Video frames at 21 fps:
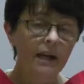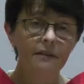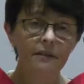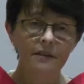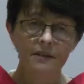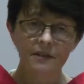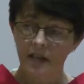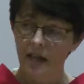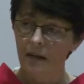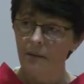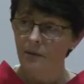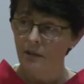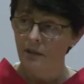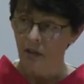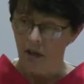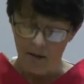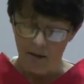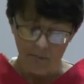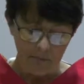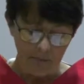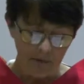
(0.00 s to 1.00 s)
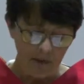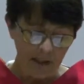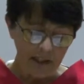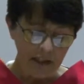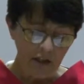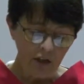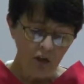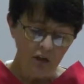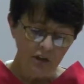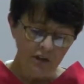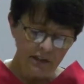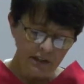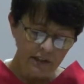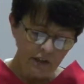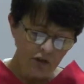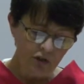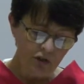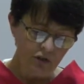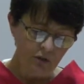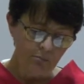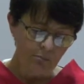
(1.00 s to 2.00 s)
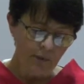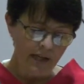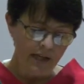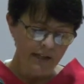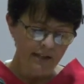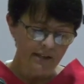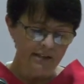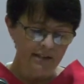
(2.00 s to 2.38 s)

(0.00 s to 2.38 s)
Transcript: At the same time, he continues to play